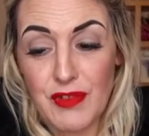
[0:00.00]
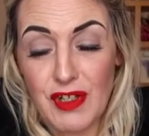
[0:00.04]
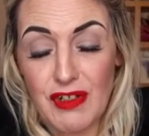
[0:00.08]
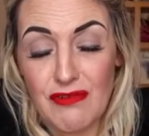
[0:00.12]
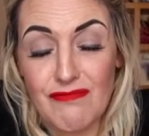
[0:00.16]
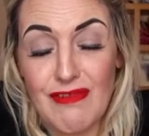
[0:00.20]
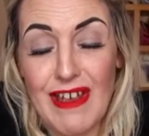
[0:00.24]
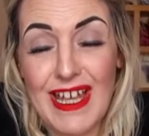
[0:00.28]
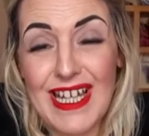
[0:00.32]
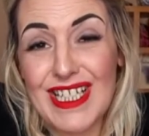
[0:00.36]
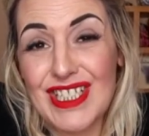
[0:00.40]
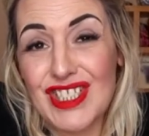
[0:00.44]

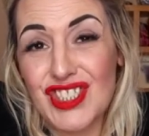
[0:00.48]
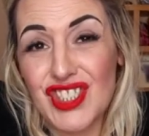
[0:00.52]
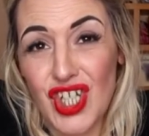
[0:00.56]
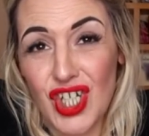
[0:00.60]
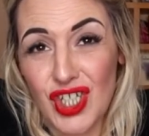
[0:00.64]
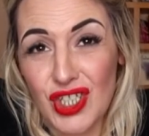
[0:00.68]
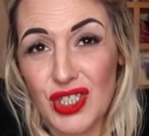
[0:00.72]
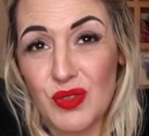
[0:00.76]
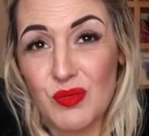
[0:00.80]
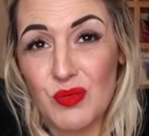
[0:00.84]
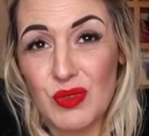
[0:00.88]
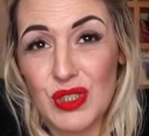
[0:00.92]

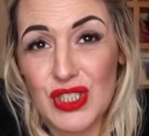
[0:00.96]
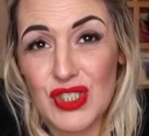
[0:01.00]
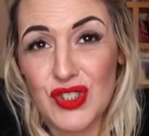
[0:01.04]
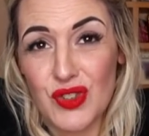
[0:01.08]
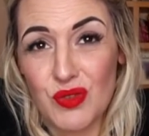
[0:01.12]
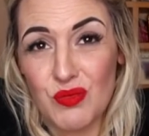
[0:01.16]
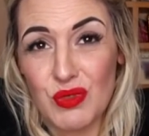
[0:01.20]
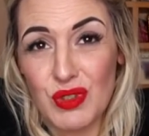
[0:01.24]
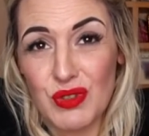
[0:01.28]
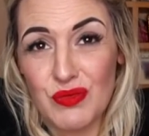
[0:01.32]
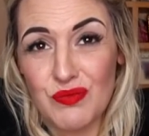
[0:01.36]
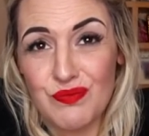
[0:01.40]
reconciling with
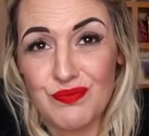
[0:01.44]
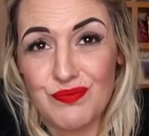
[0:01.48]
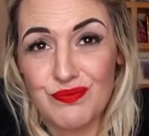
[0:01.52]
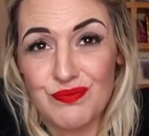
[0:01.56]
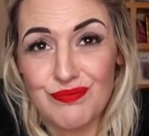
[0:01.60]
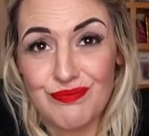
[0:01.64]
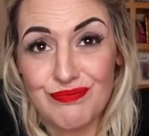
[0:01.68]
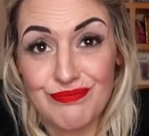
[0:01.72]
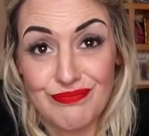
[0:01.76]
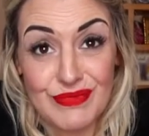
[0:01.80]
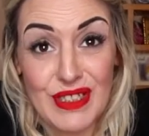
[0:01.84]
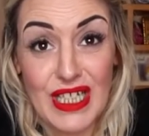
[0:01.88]
someone.
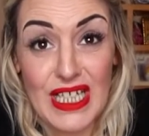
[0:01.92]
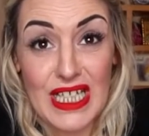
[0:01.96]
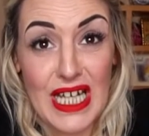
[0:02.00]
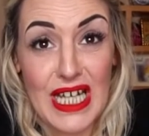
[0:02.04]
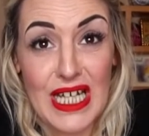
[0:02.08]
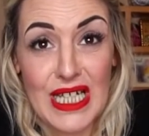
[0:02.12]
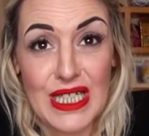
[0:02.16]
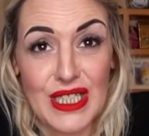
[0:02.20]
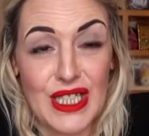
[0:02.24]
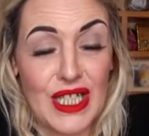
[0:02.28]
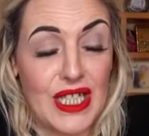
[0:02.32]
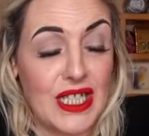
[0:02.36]
It
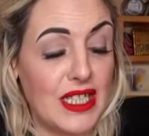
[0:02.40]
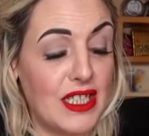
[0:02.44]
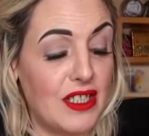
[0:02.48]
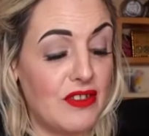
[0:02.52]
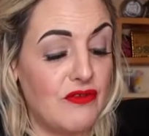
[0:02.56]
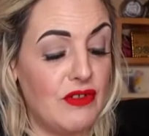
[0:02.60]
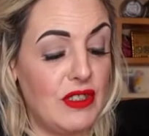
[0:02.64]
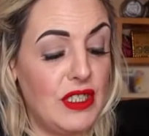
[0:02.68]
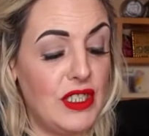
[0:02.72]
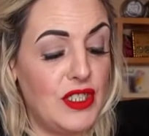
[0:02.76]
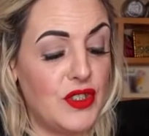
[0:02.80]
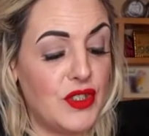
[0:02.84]
can, like, it
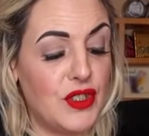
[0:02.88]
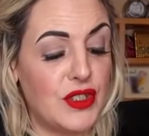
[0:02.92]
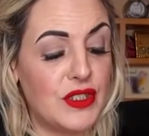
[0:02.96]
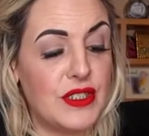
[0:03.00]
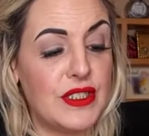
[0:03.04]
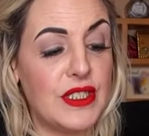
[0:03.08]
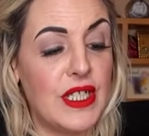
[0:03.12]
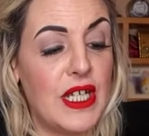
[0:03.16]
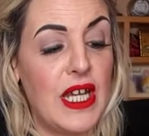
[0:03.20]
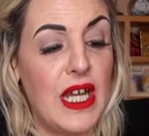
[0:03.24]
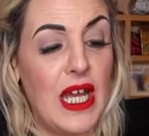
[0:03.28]
really does.